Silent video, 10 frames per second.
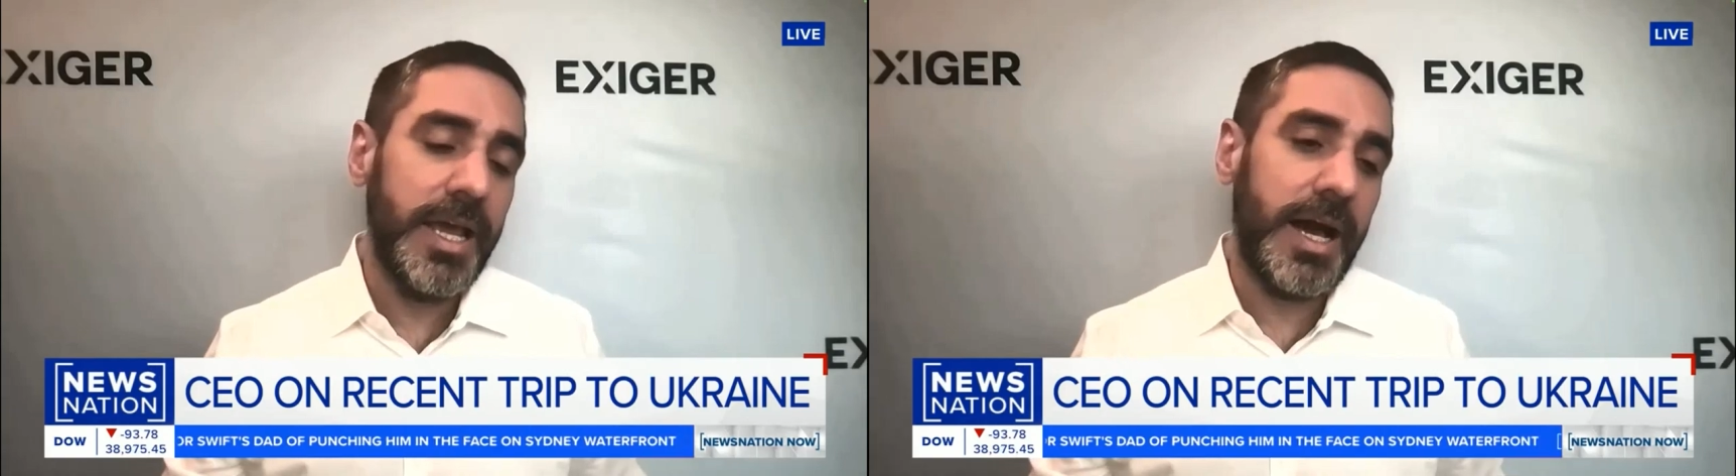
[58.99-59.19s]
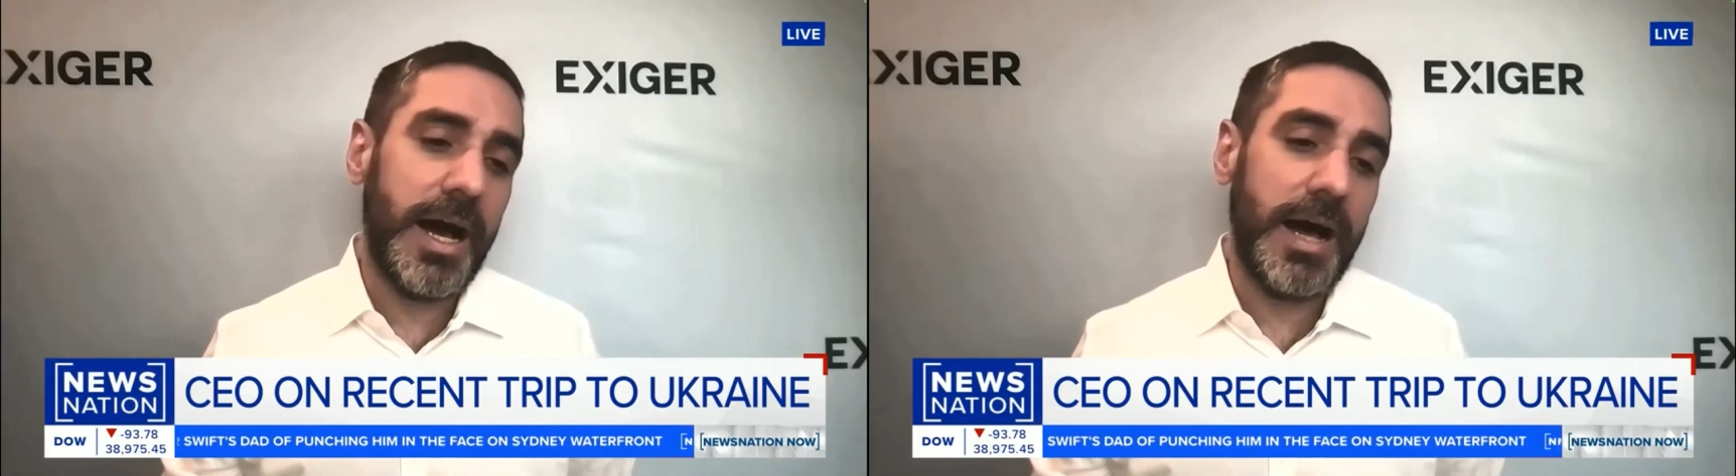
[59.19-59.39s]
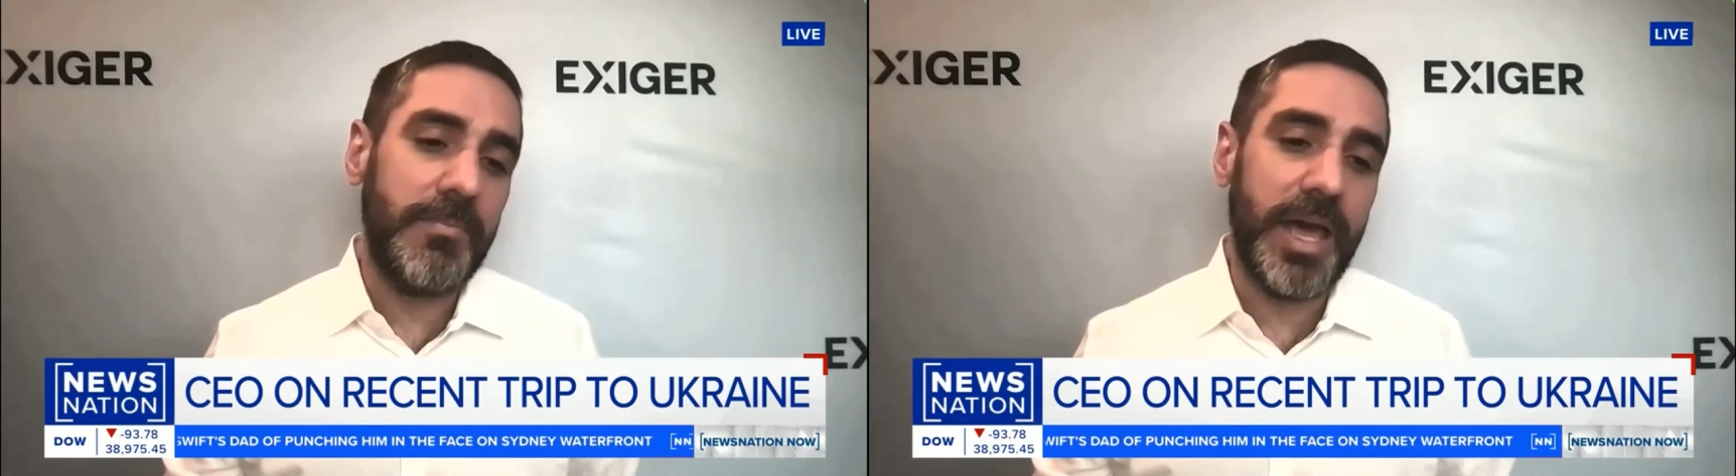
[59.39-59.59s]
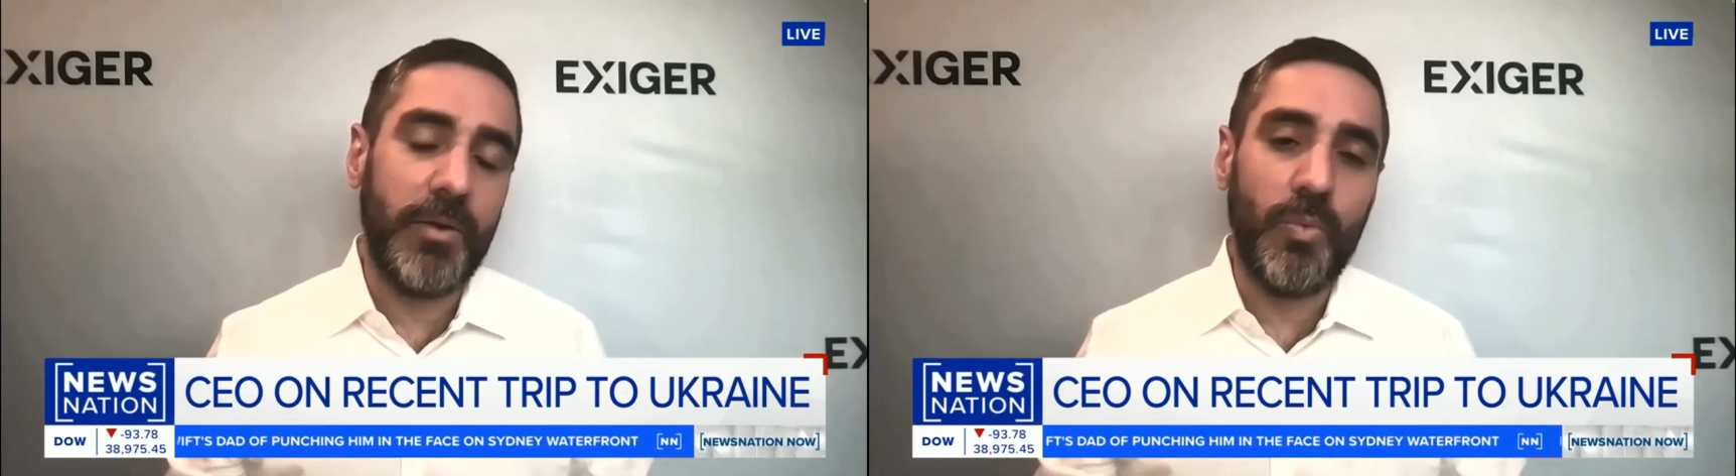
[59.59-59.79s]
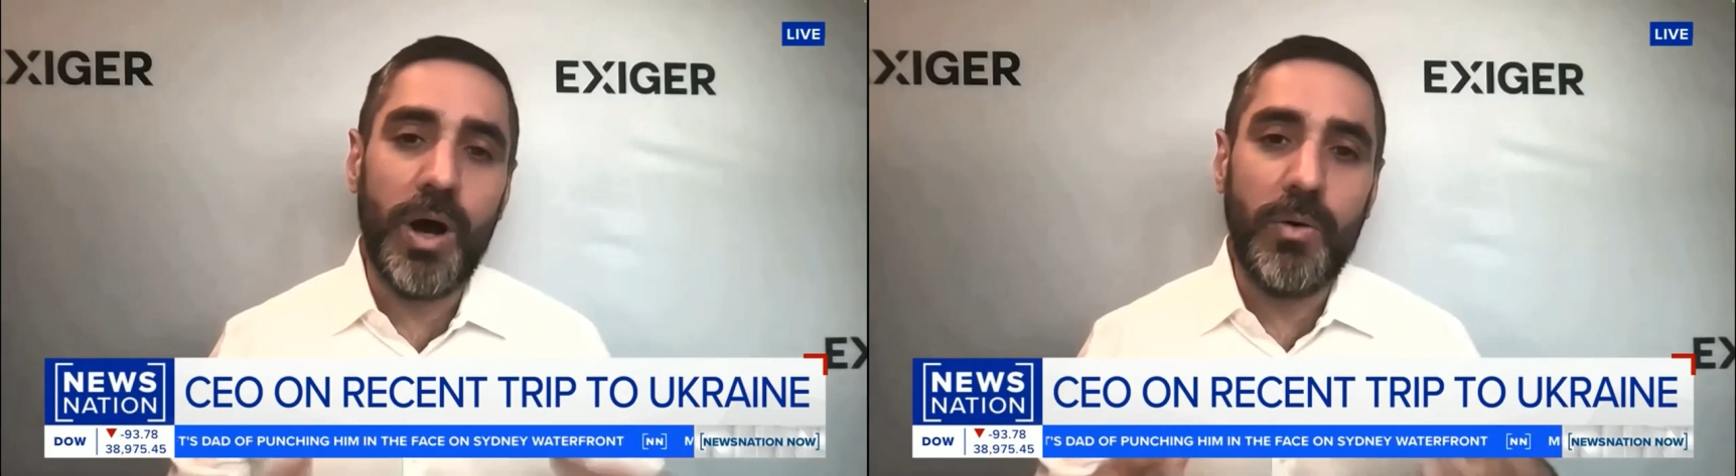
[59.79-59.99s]
Um,
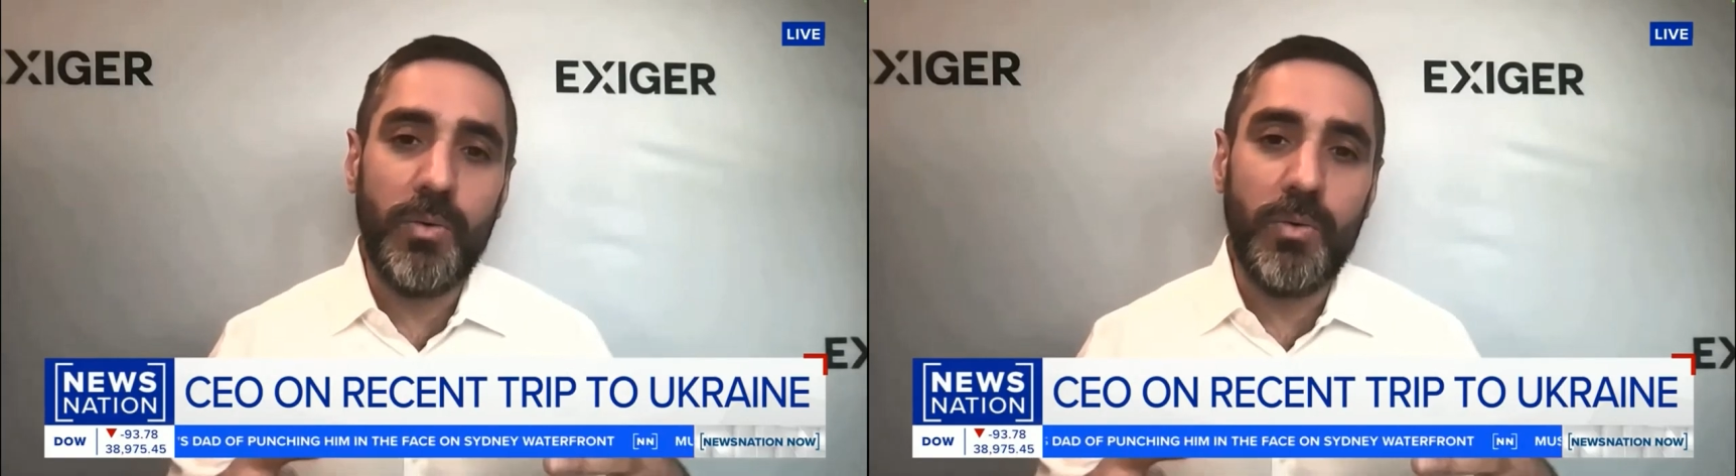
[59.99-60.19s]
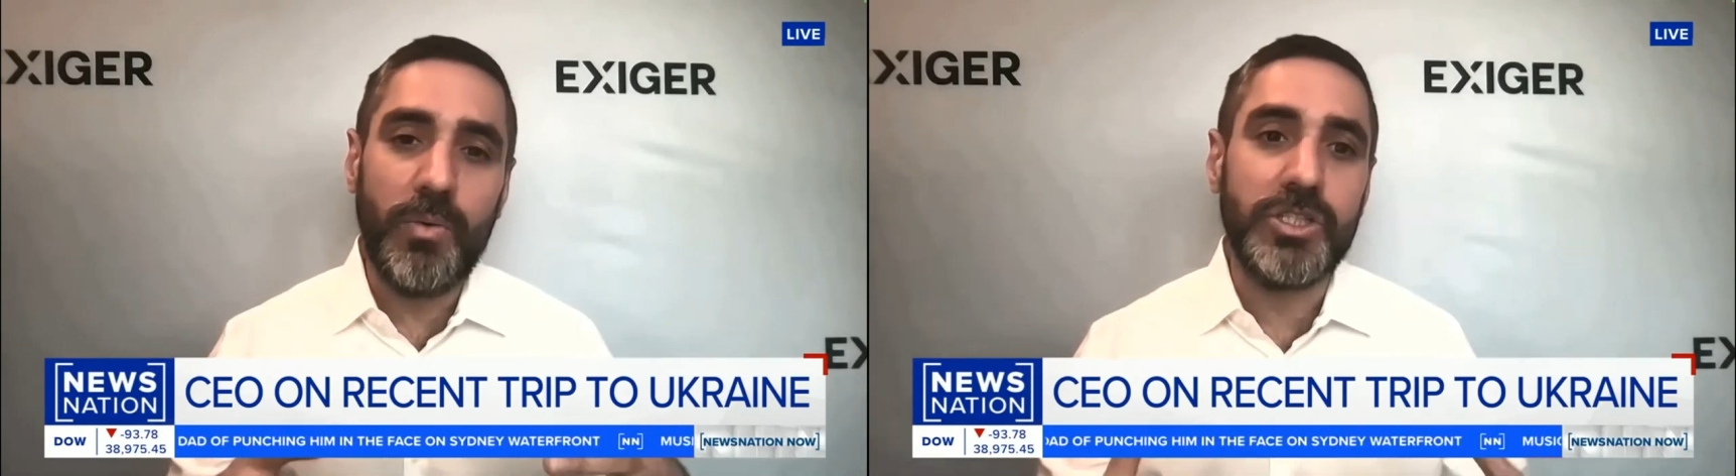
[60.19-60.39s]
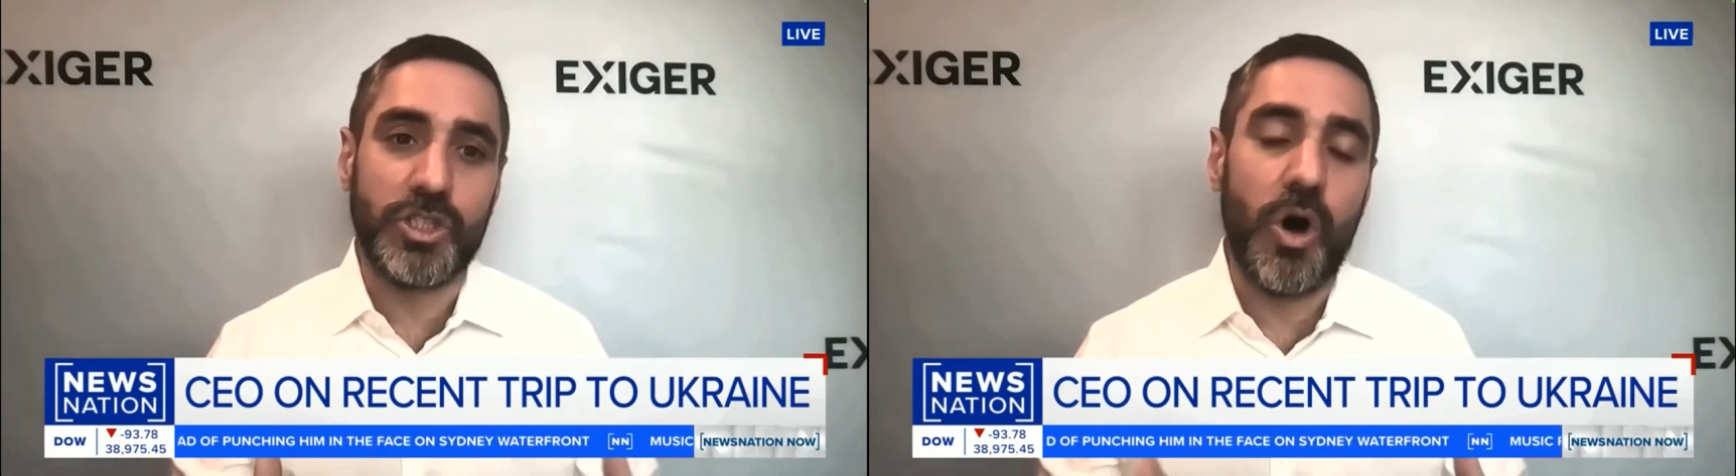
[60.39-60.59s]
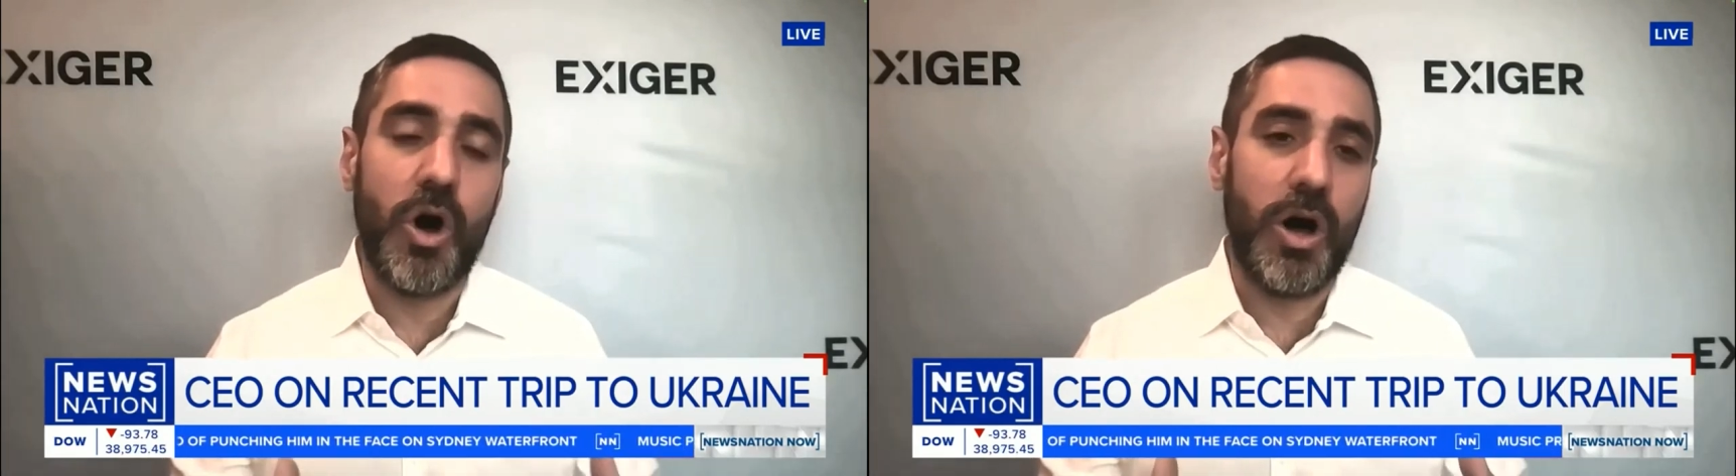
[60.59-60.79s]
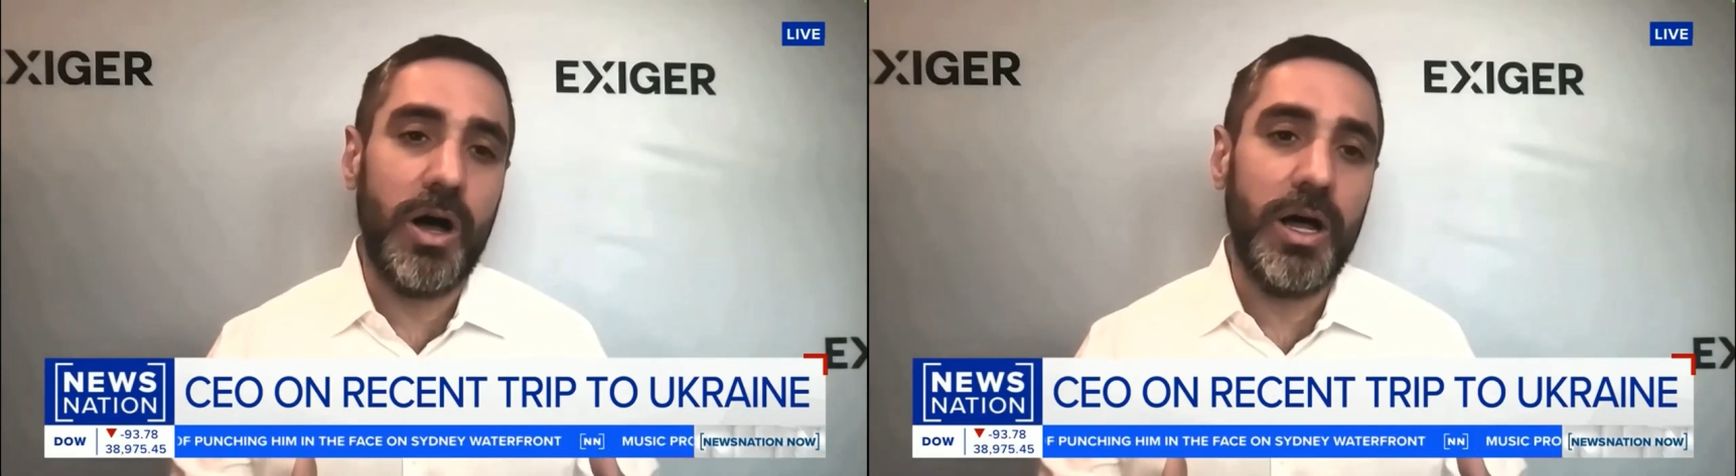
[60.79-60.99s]
and what we
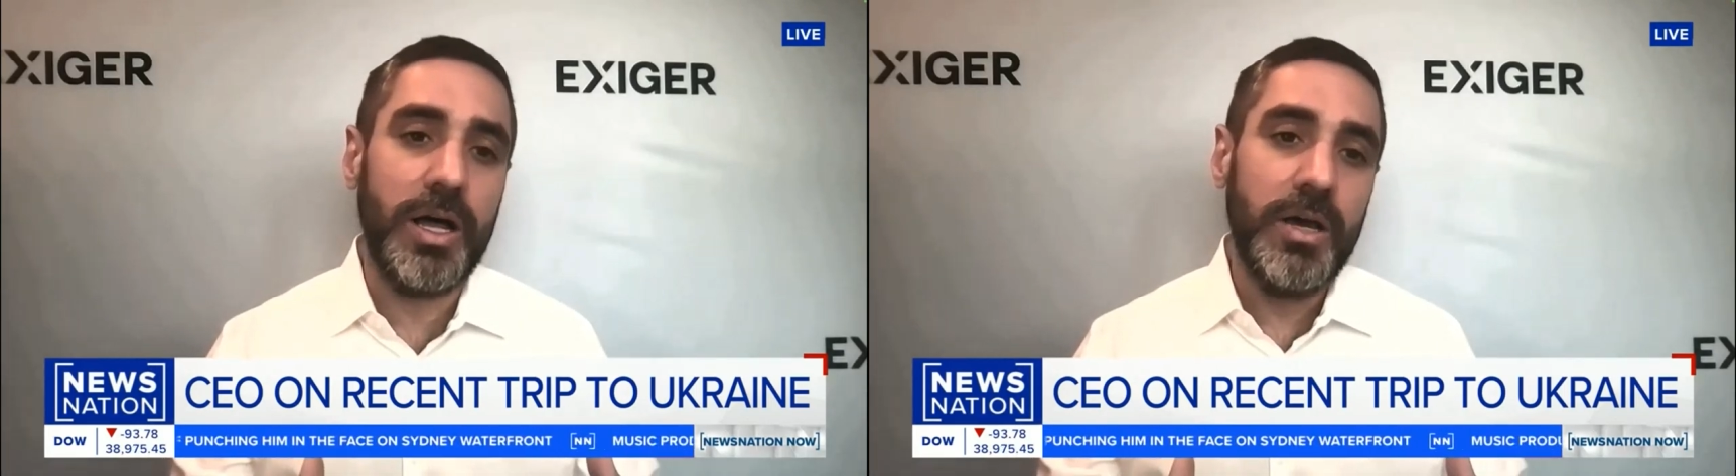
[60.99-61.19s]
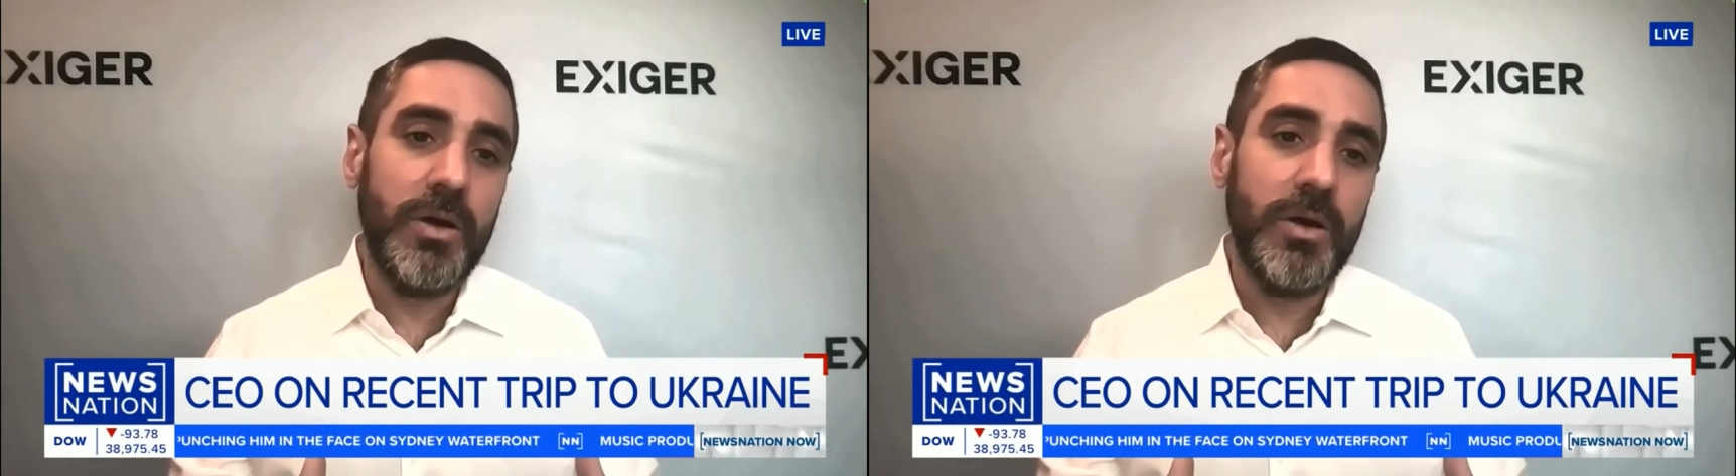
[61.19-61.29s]
saw